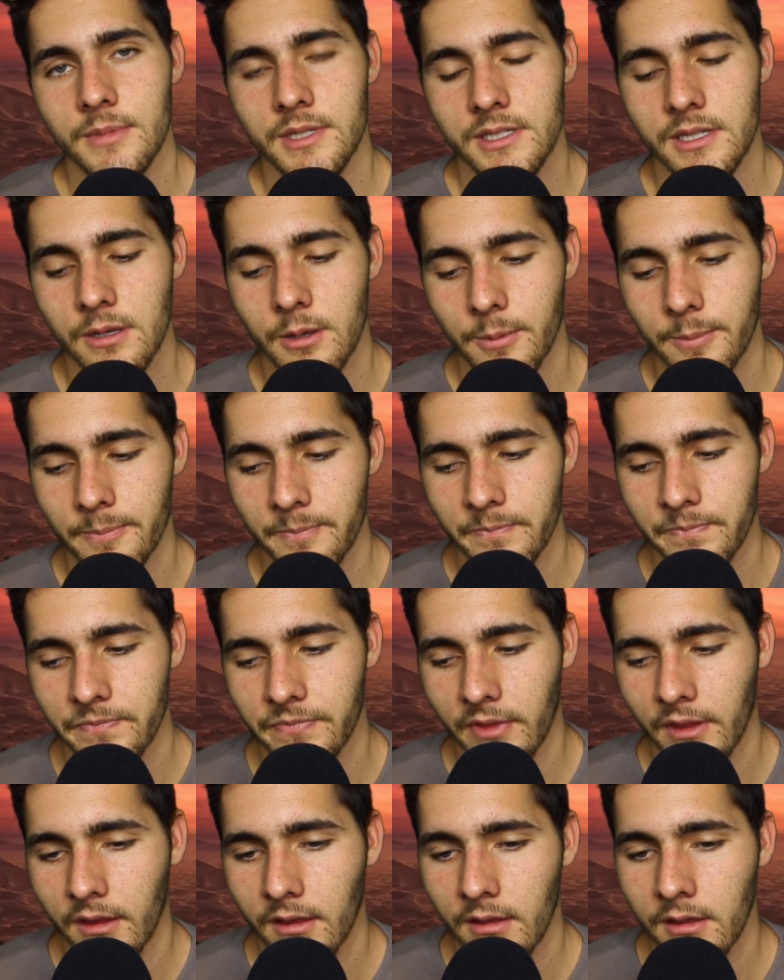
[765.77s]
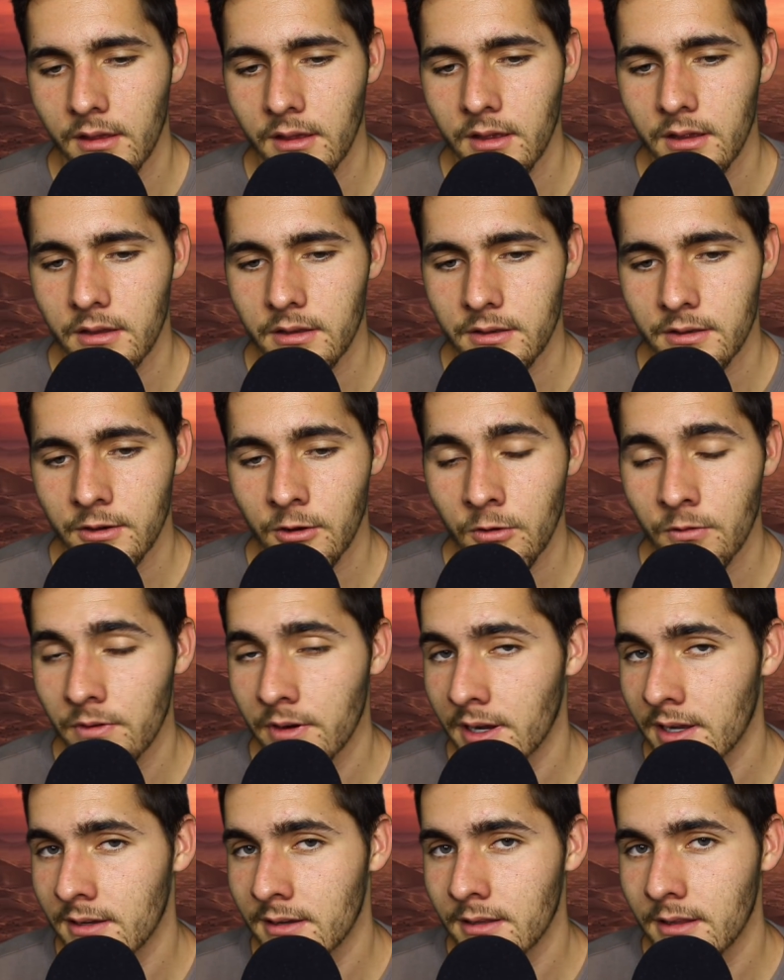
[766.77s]
So, don't
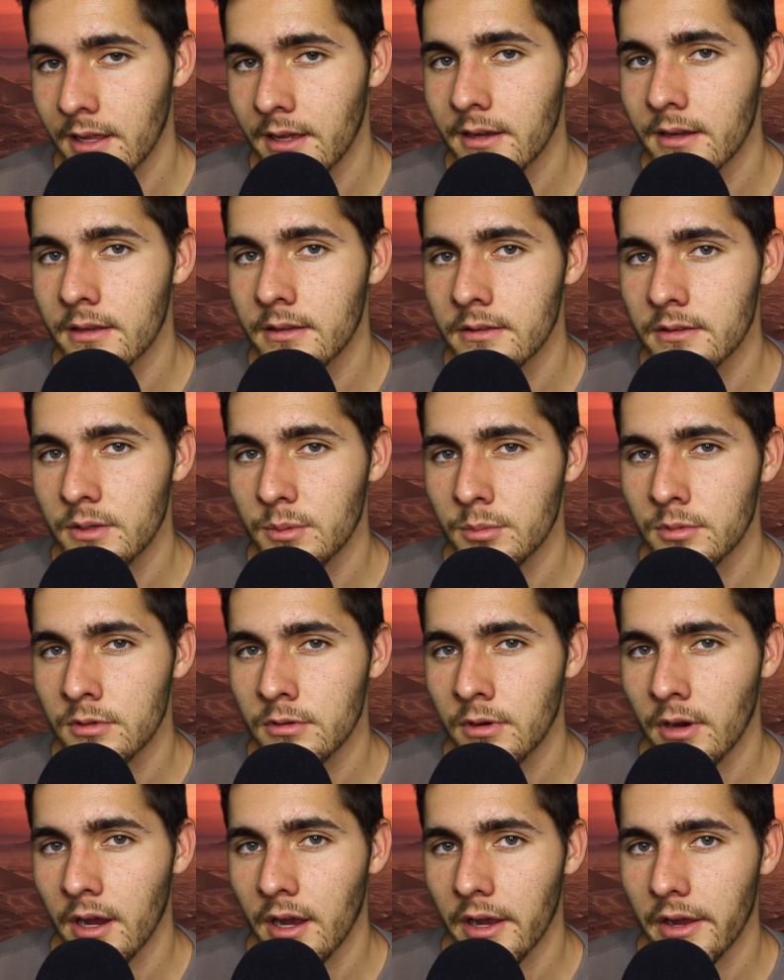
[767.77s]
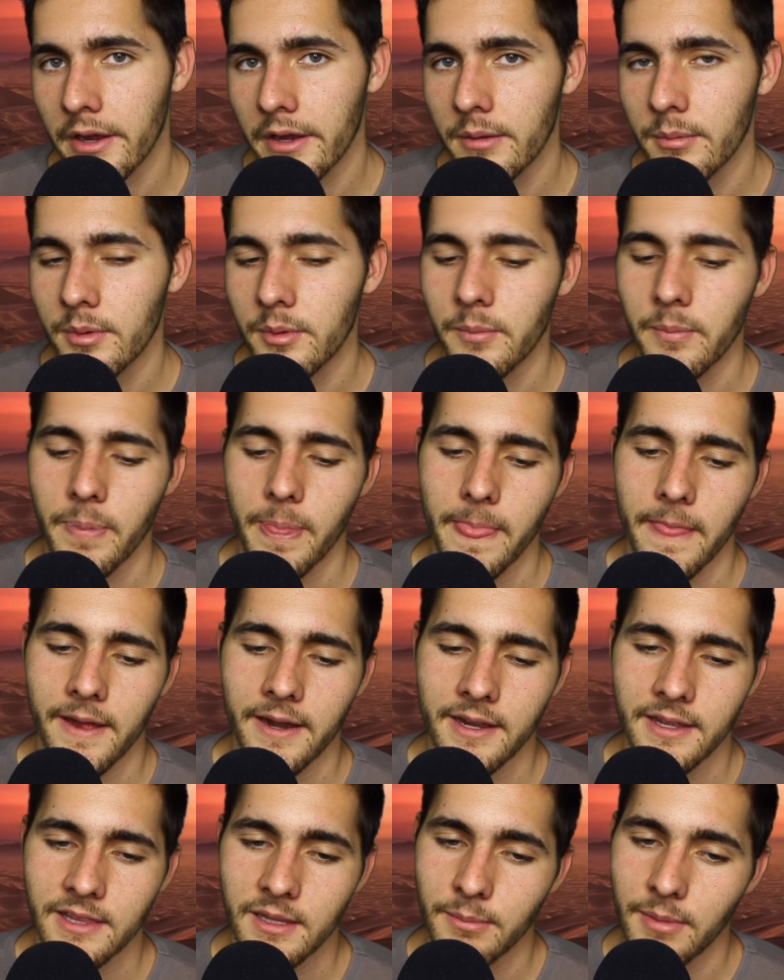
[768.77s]
forget to like and subscribe
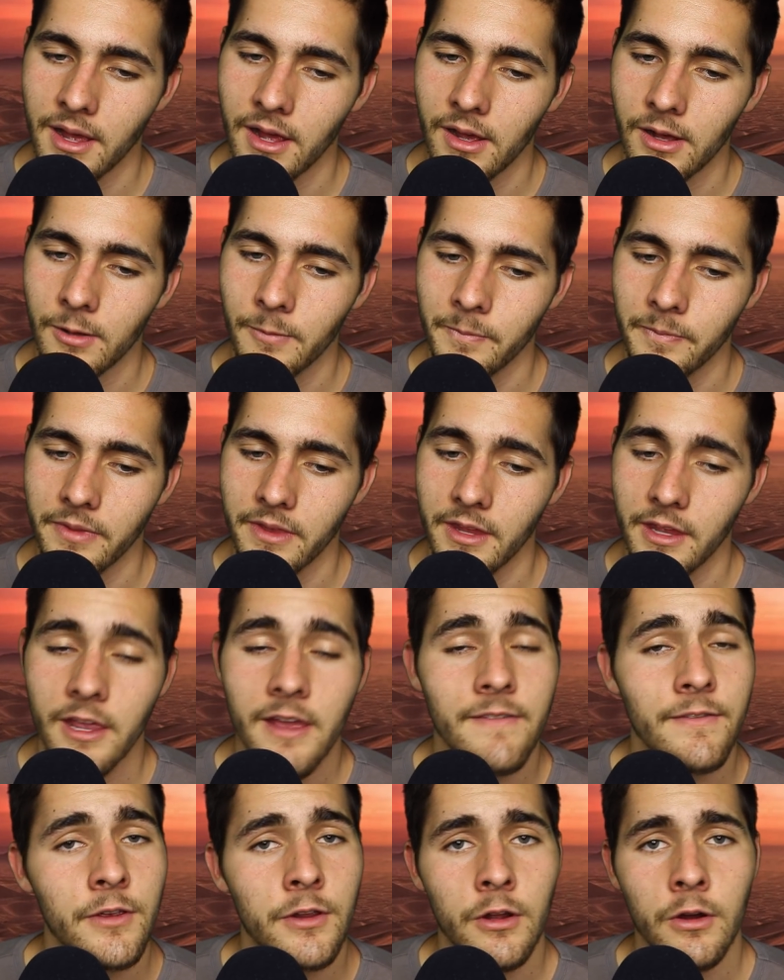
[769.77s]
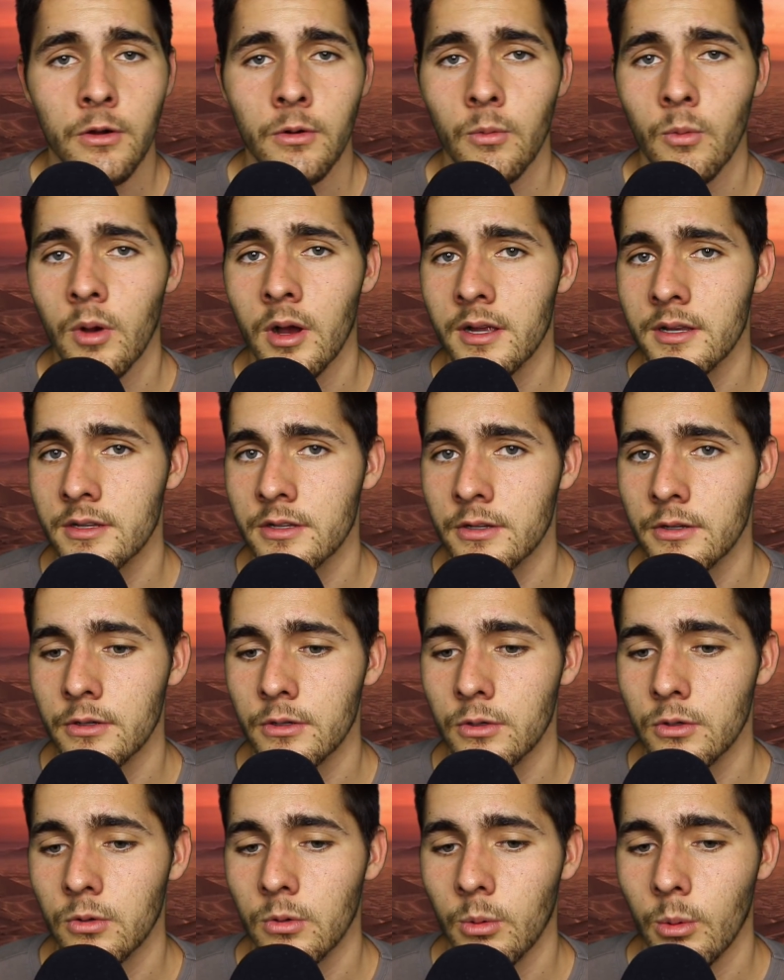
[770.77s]
and hit the bell if you don't want
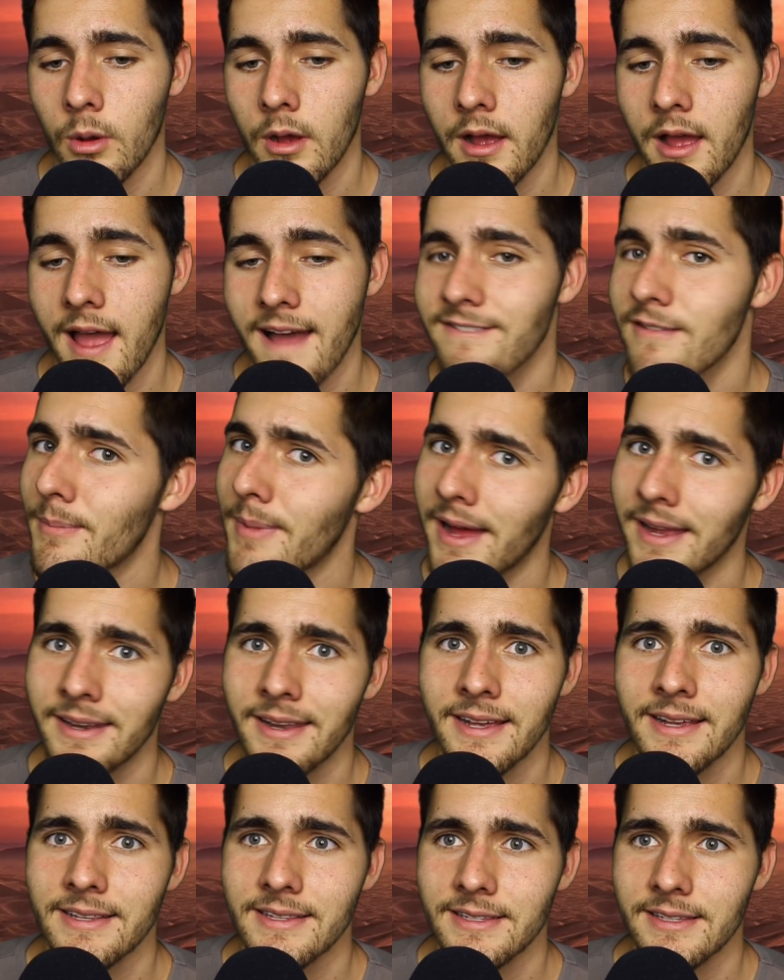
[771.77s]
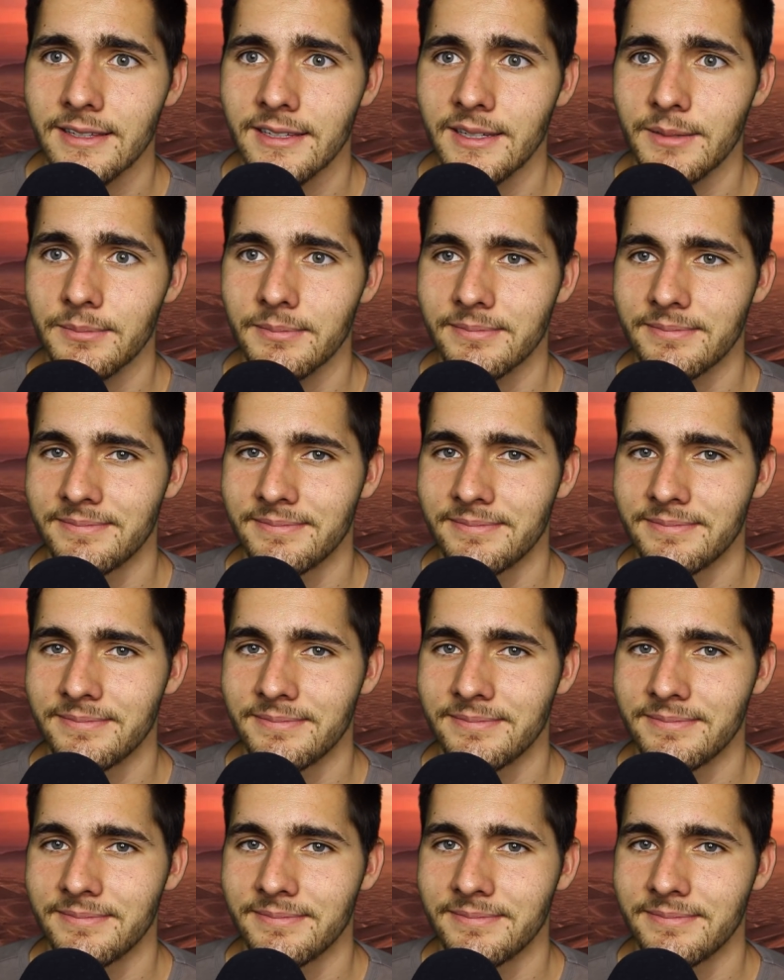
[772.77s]
to have a bad night's sleep.